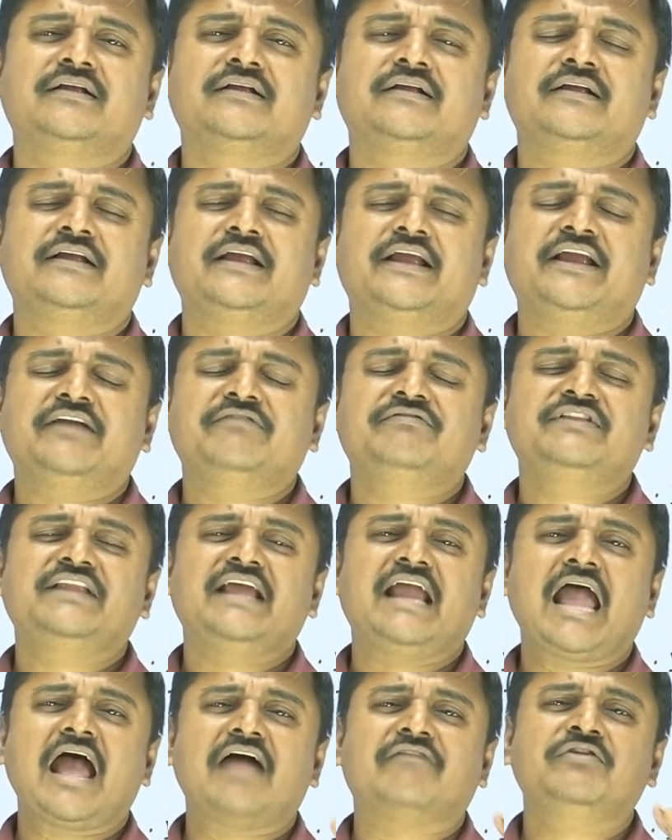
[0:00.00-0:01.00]
If they
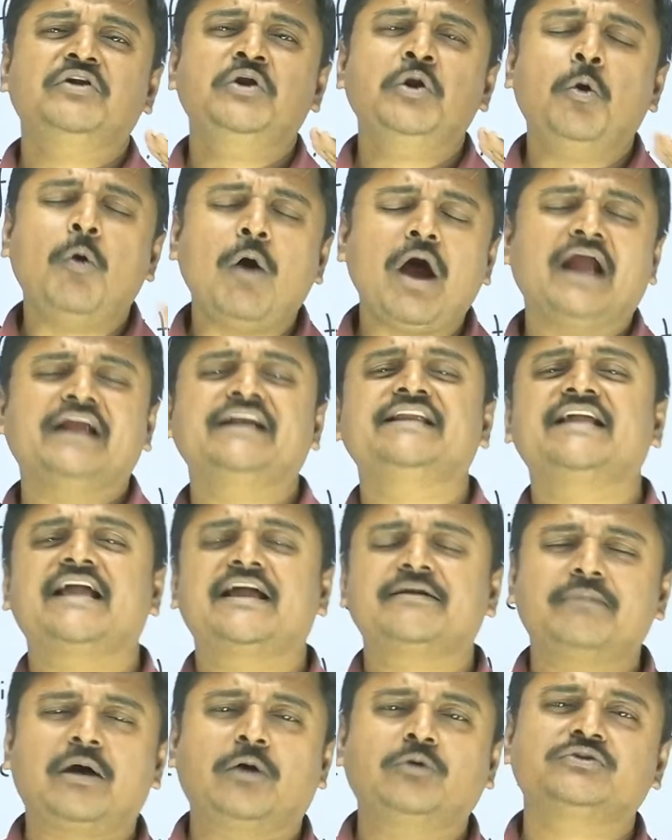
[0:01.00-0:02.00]
have no idea
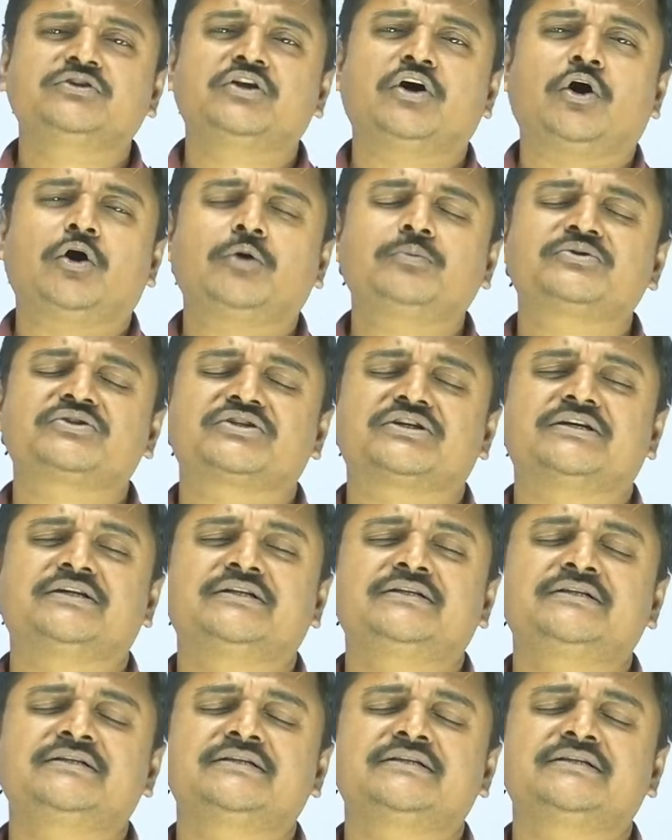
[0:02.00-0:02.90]
about the option,